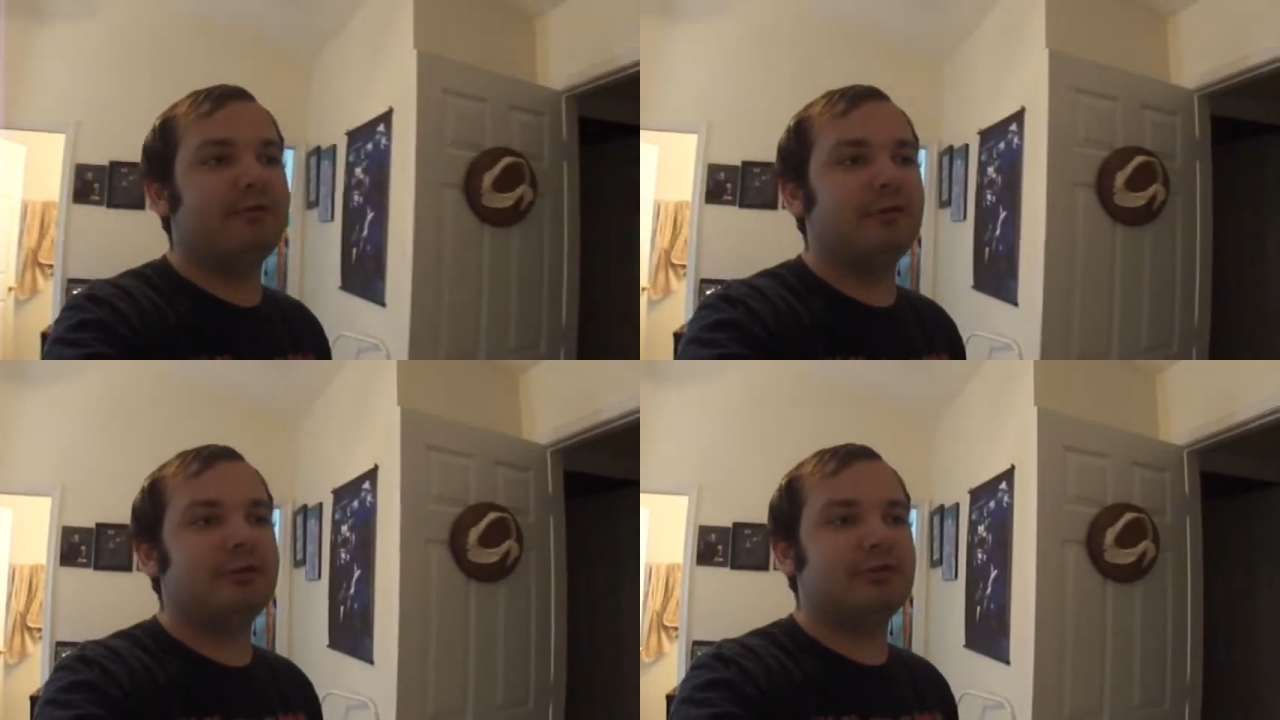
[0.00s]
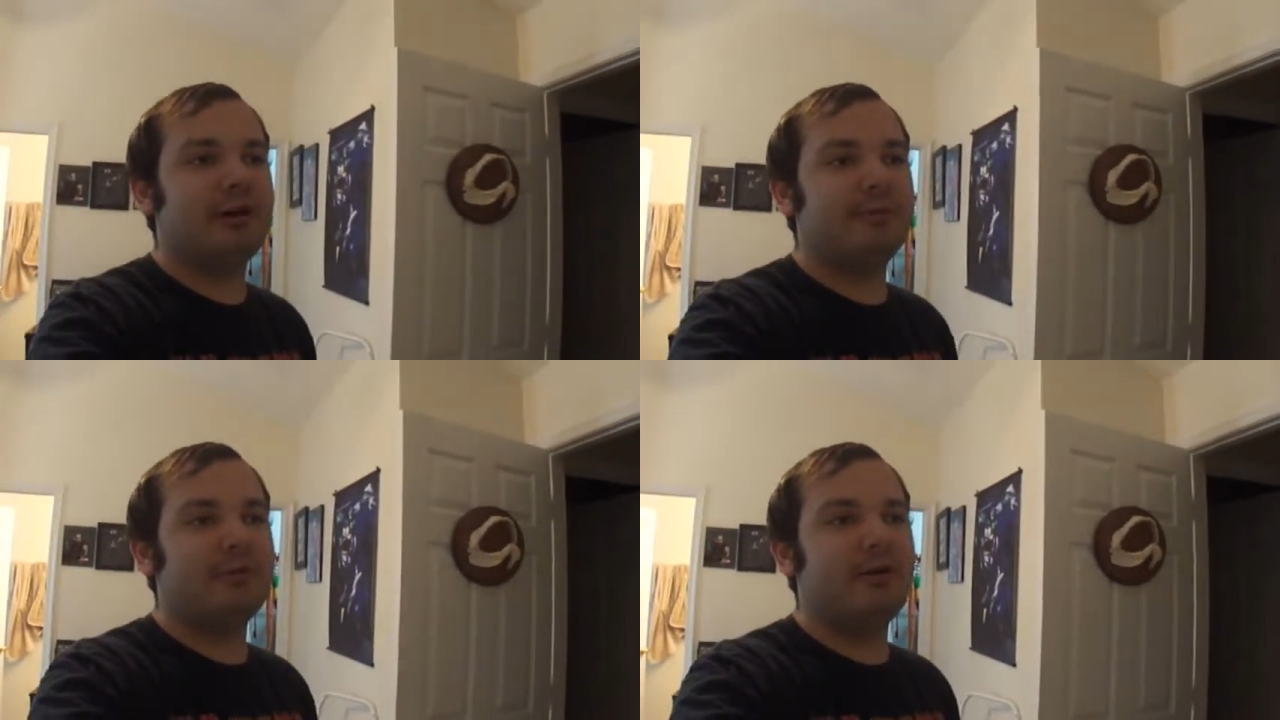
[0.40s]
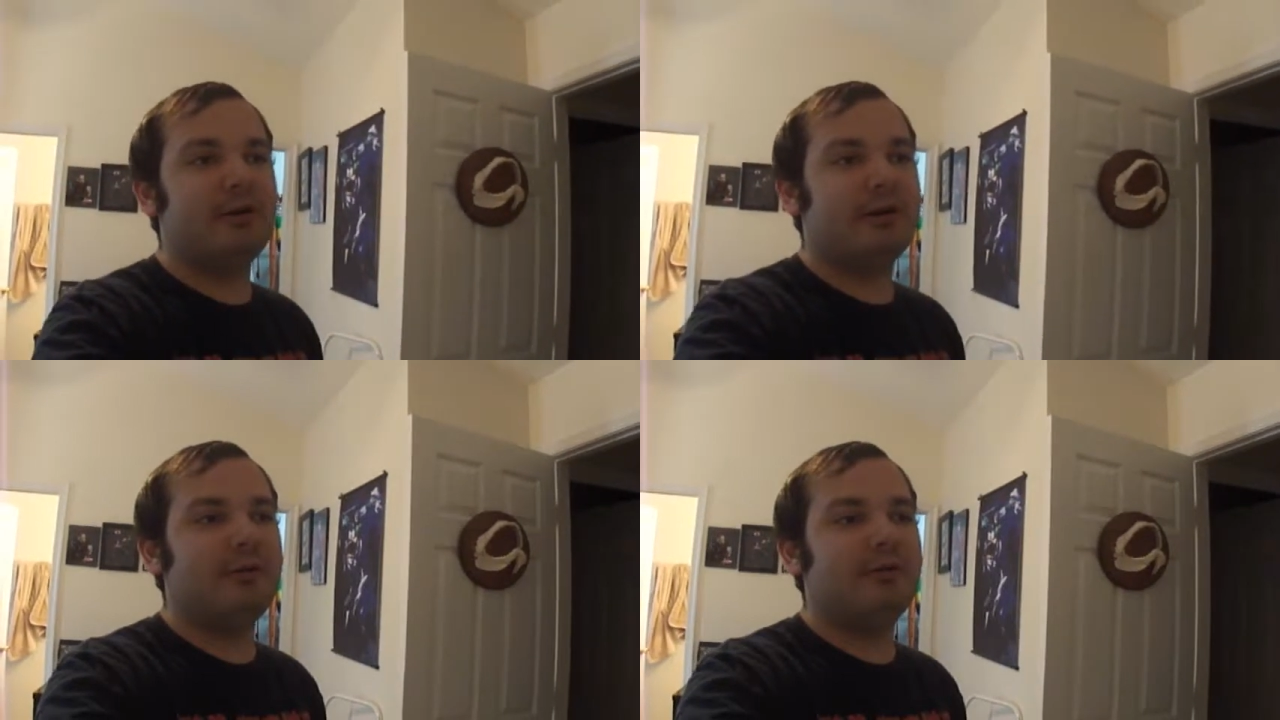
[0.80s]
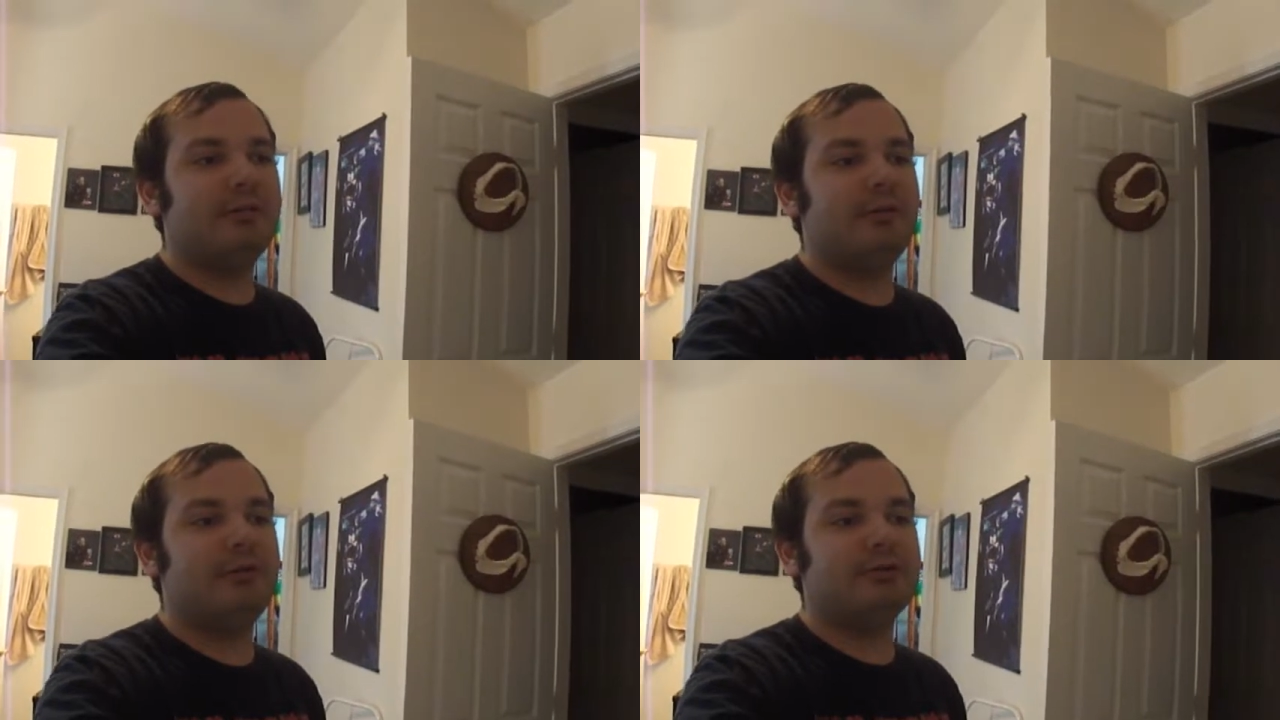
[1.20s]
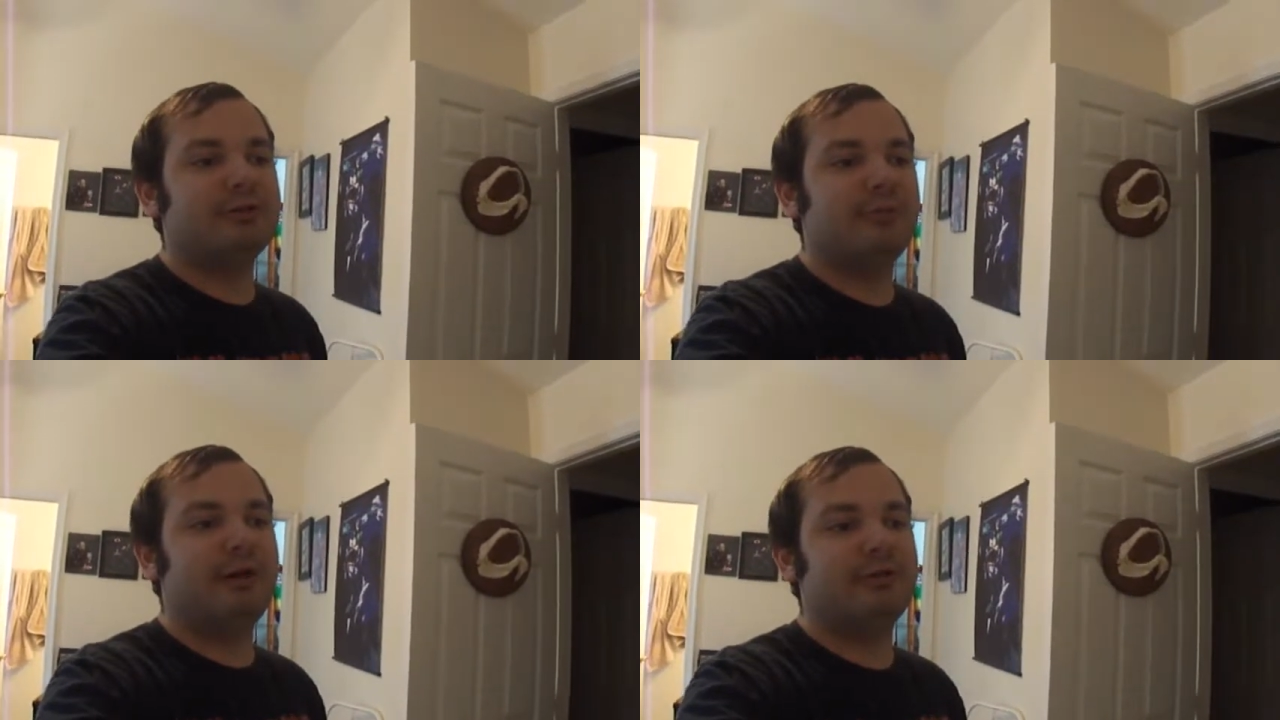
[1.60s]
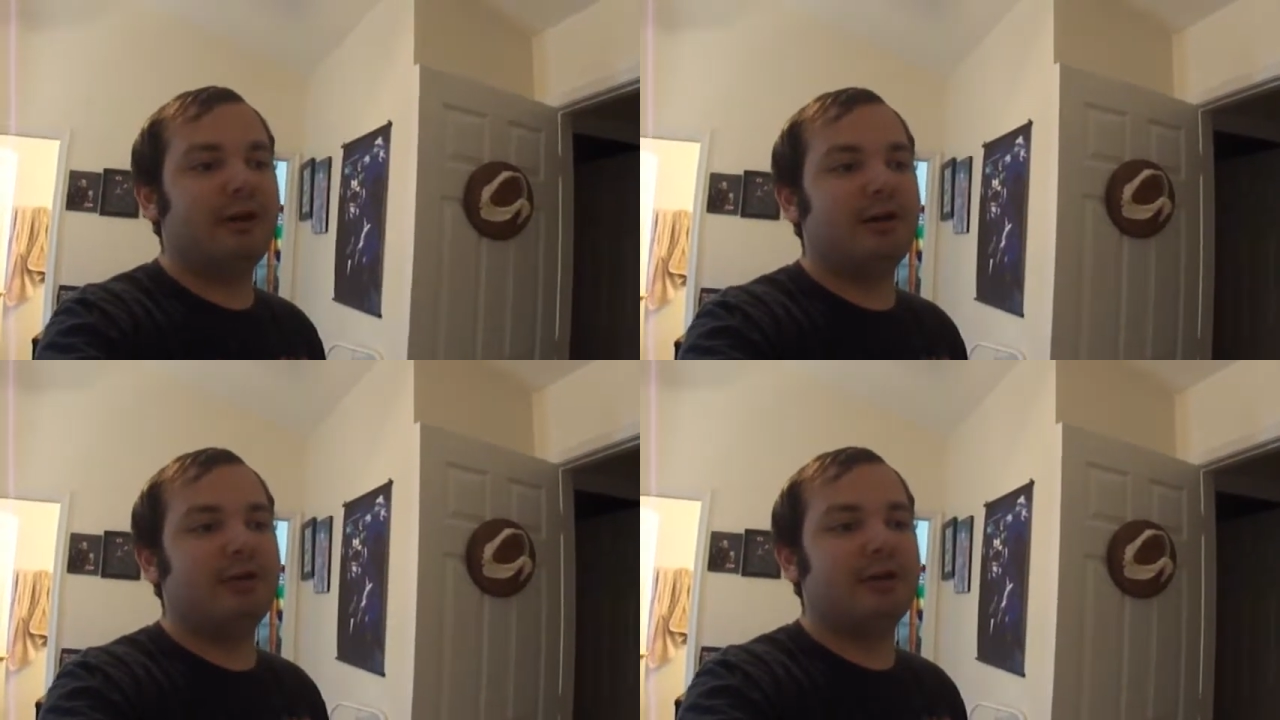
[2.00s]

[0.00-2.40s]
for the zombie walk, I will be posting about that,